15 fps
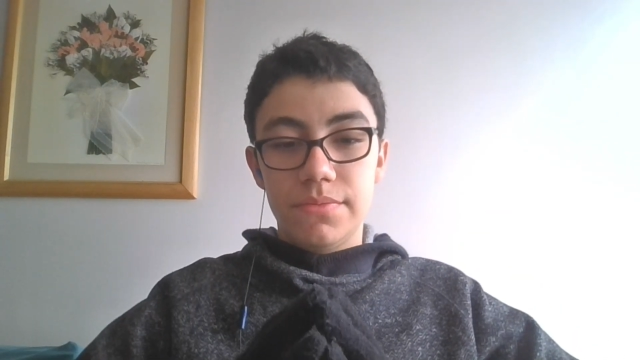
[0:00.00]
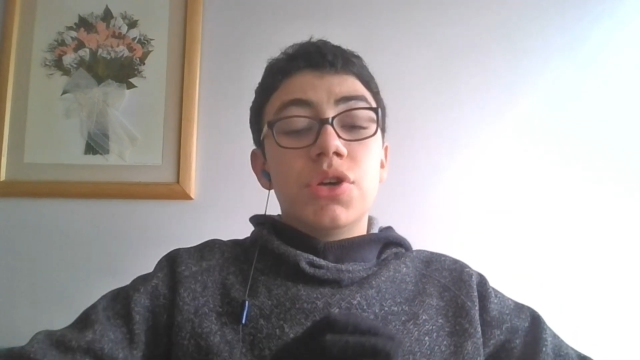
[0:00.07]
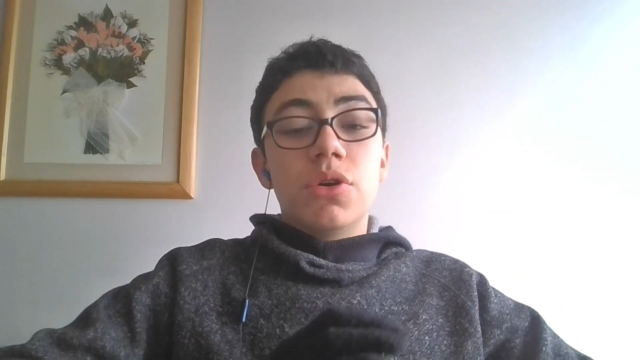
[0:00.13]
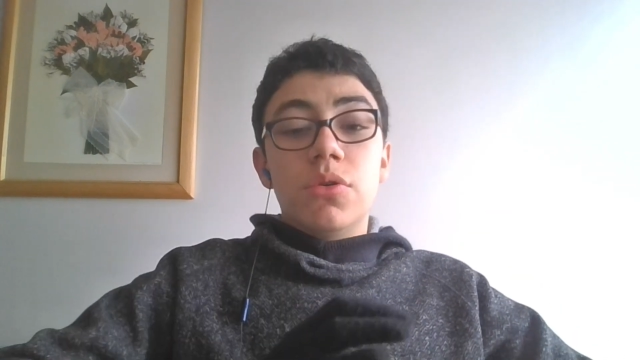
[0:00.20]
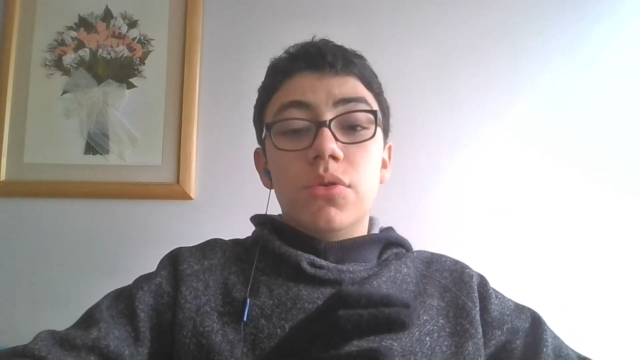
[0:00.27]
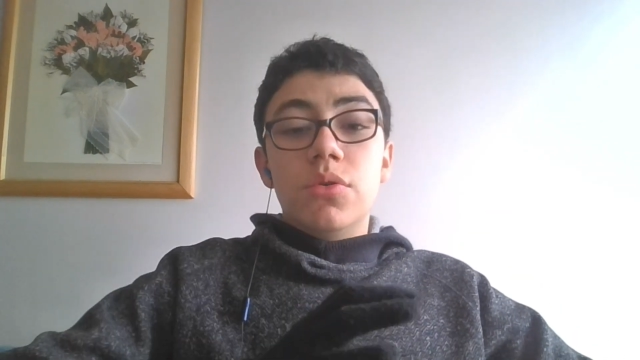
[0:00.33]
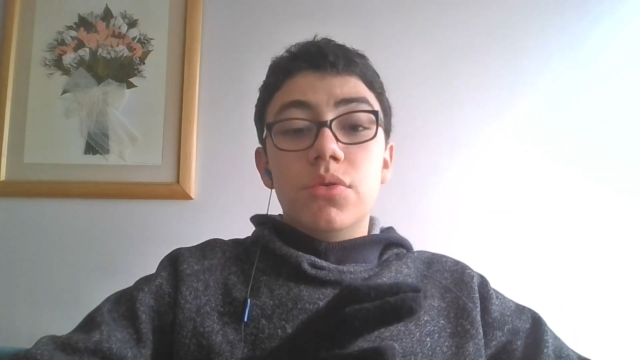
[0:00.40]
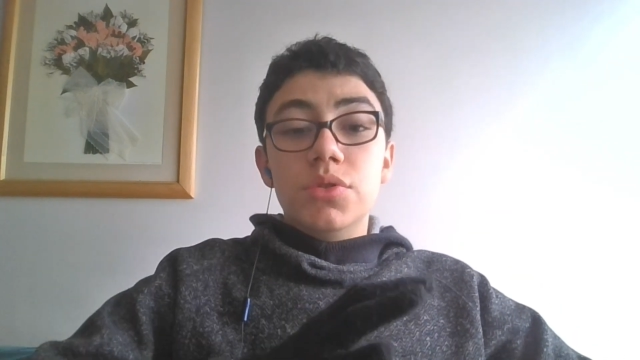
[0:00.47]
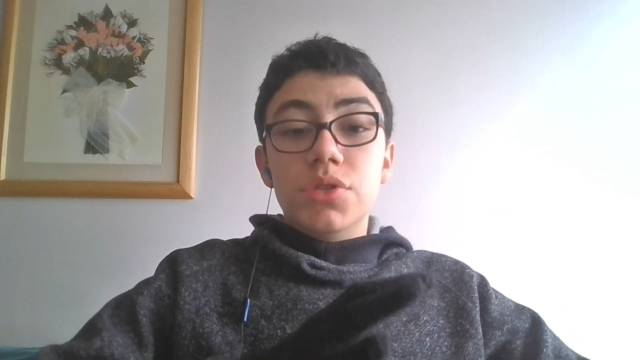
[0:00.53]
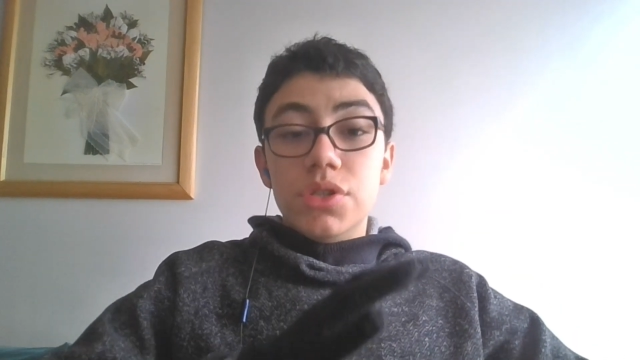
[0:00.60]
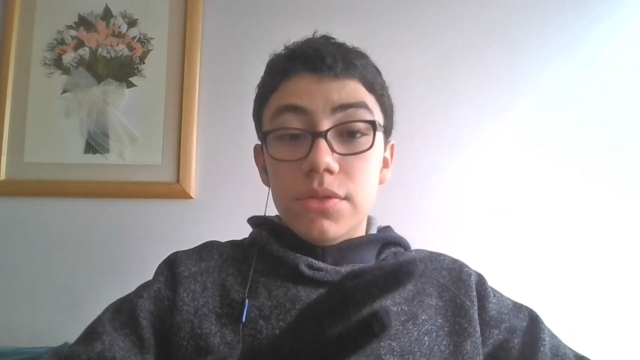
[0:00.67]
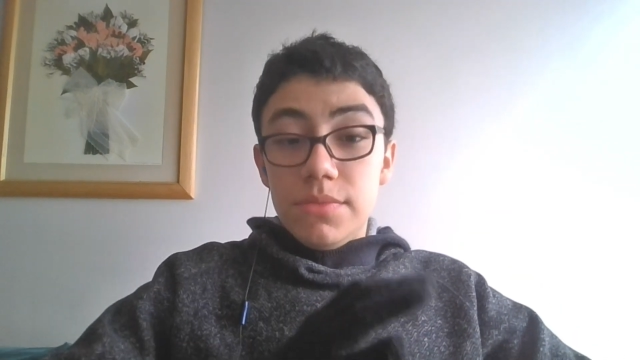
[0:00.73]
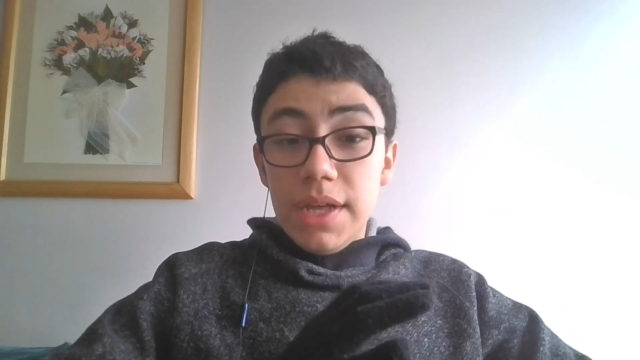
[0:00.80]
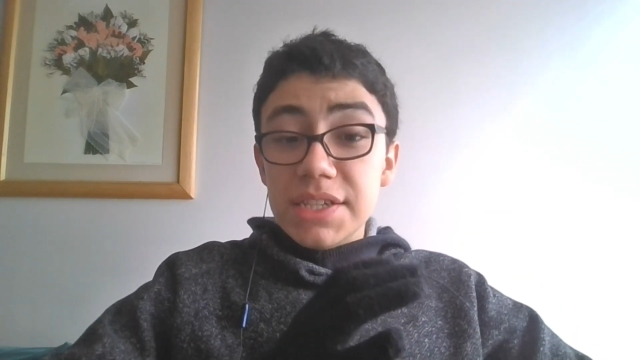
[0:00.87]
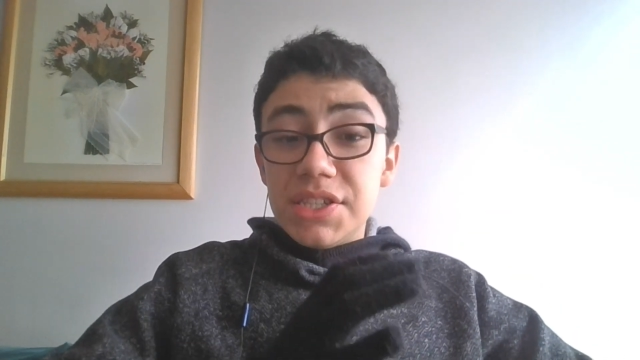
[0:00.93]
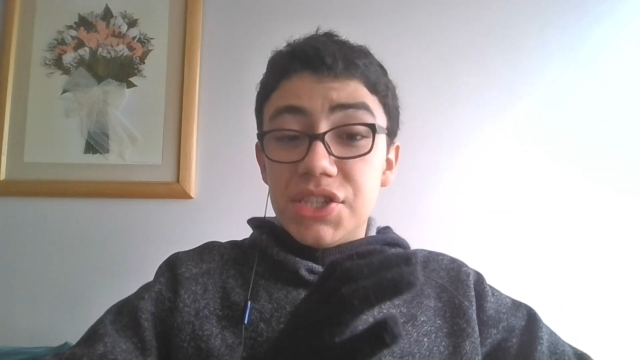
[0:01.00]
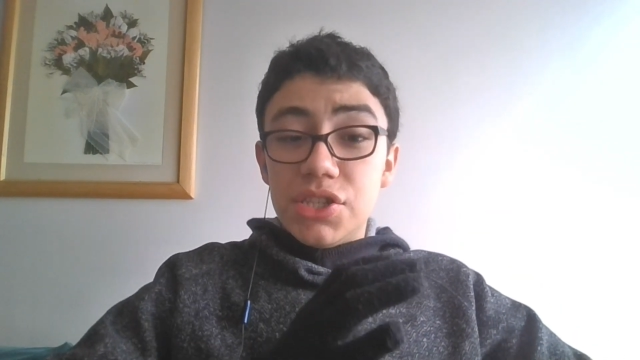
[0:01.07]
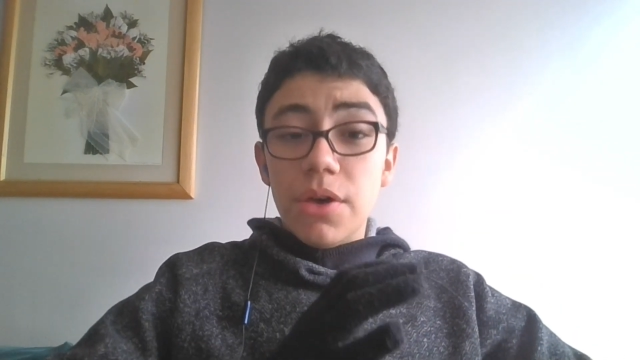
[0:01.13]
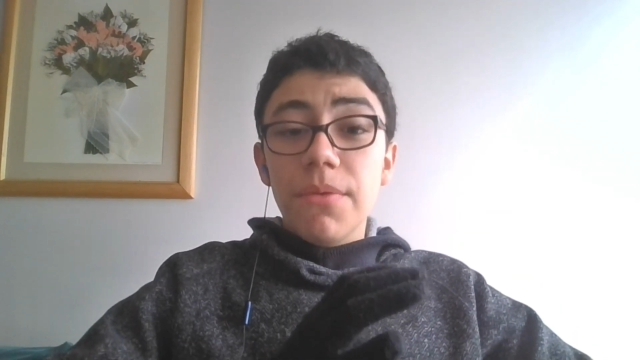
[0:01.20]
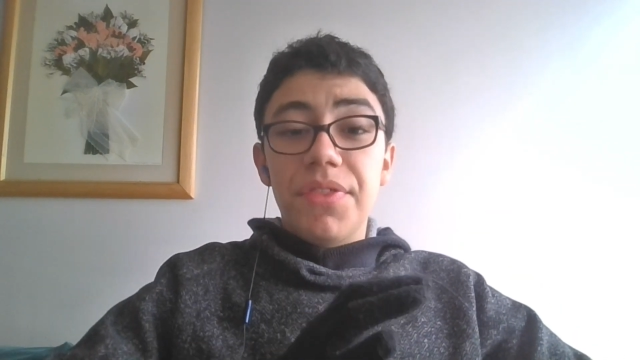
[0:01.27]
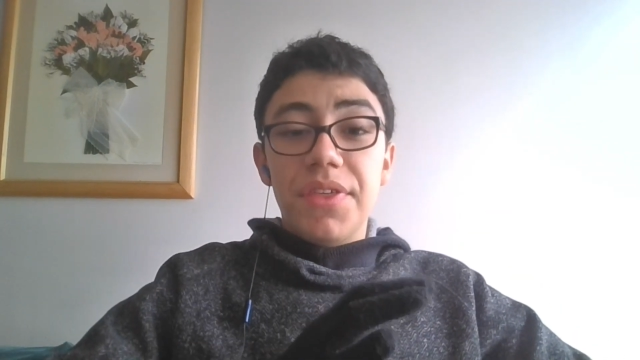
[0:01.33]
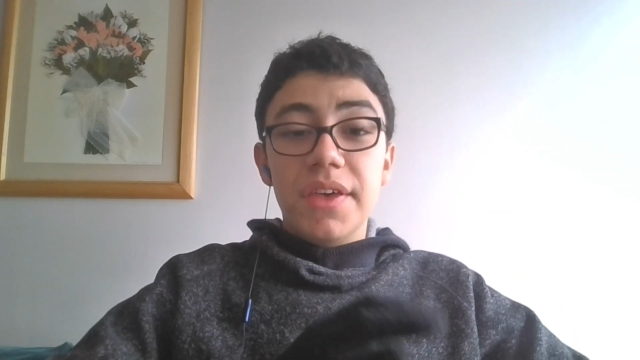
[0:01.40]
So that's
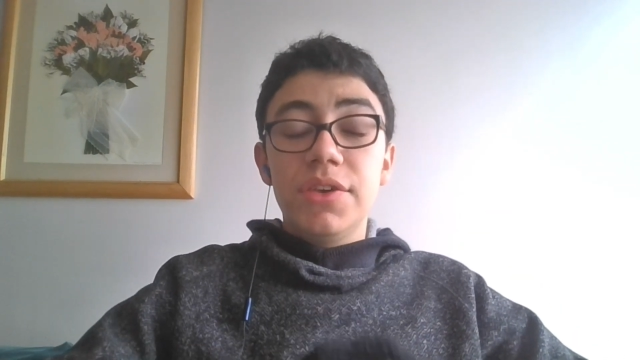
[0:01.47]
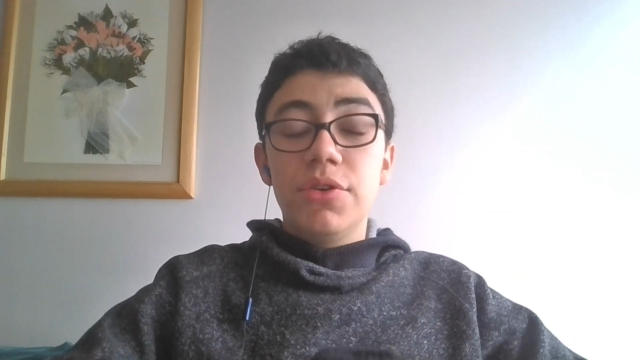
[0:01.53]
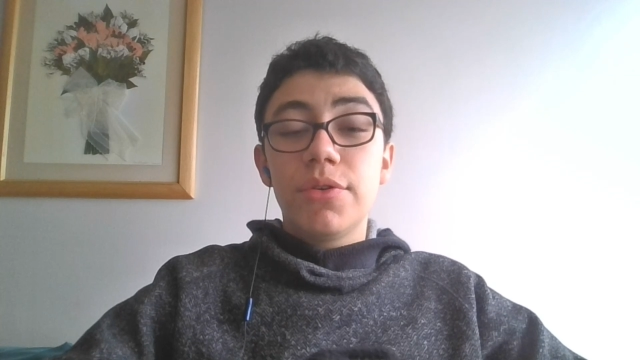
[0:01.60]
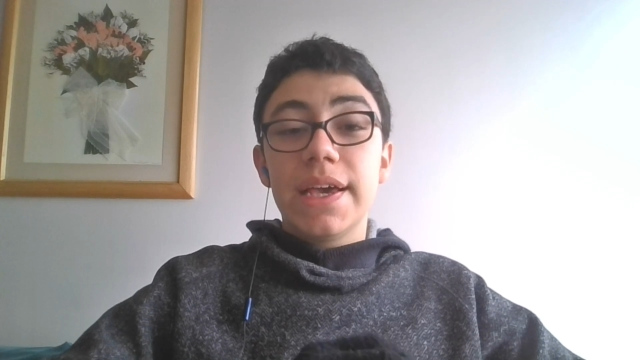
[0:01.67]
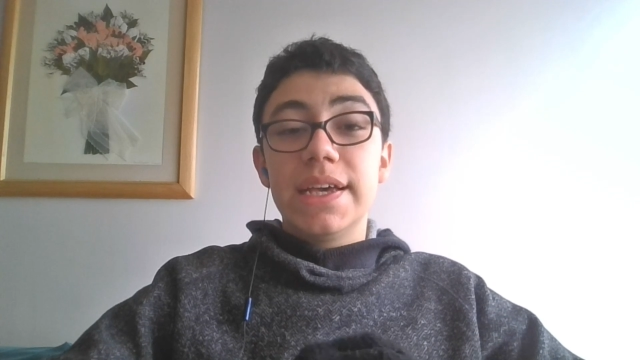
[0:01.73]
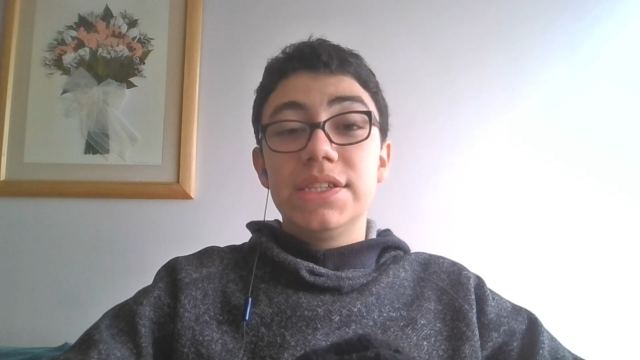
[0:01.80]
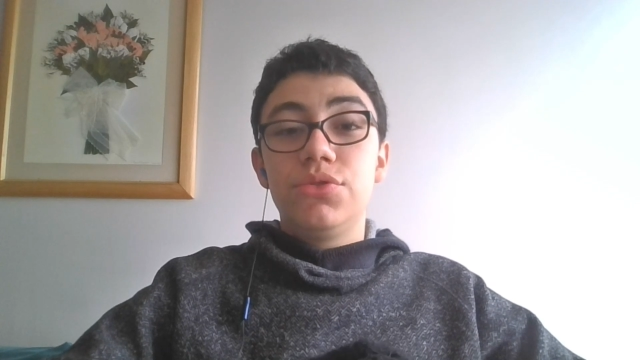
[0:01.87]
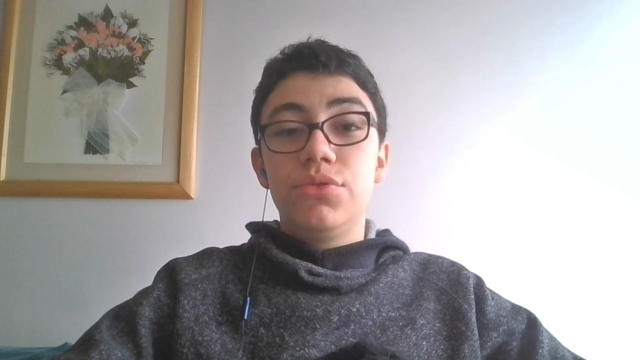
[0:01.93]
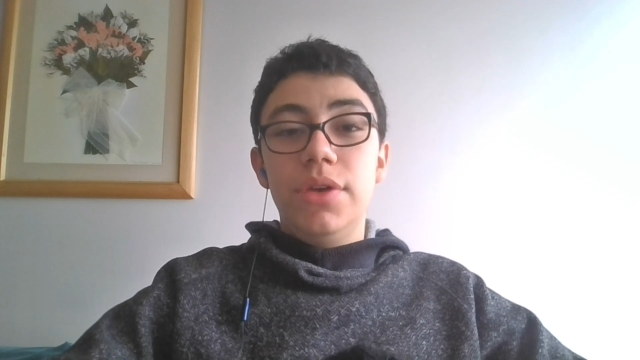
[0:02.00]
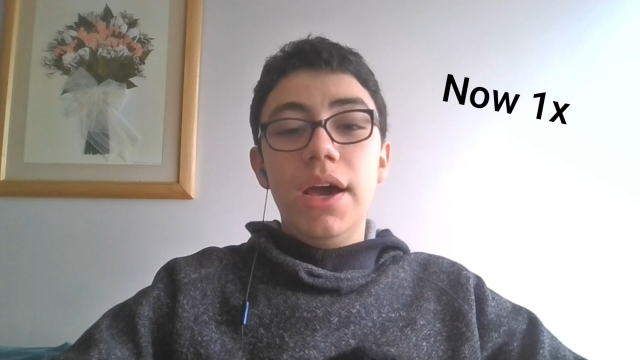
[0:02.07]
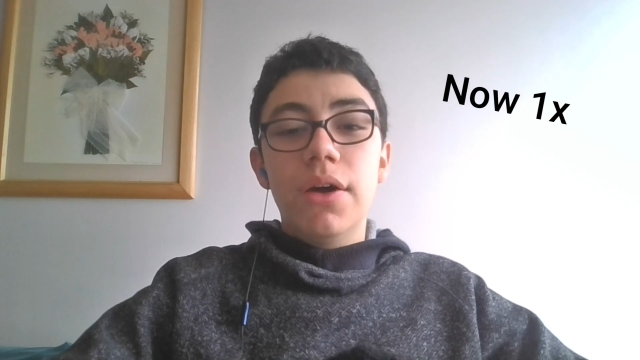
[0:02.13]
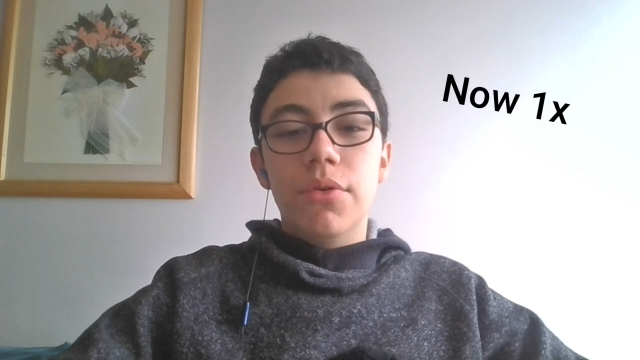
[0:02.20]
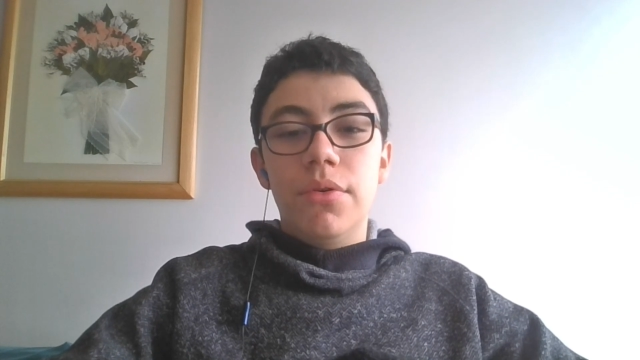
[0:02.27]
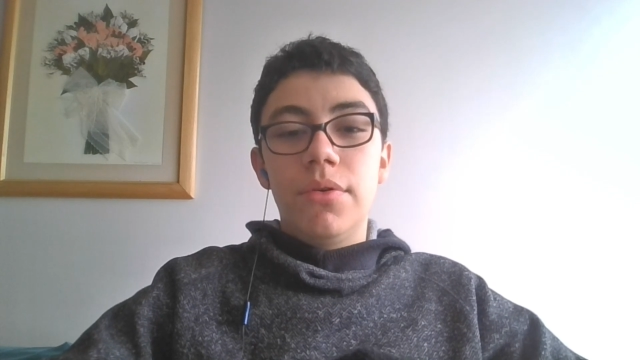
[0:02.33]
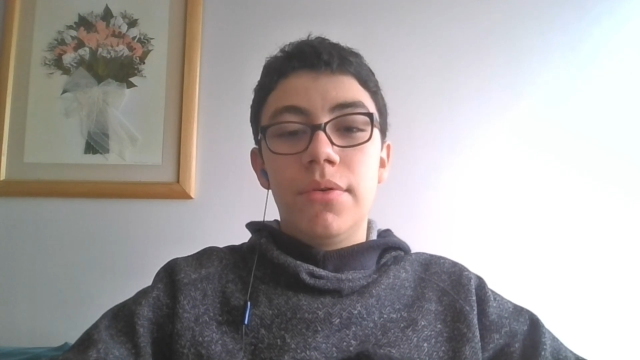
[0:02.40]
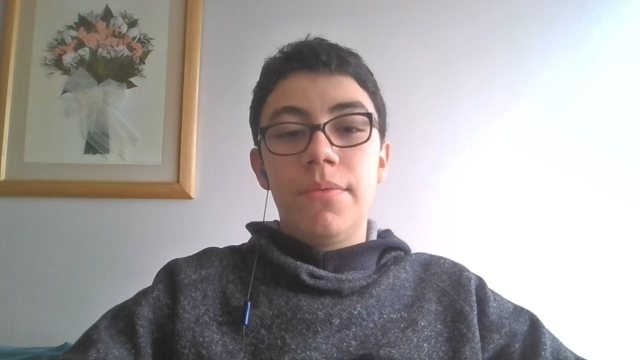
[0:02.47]
something you can do now.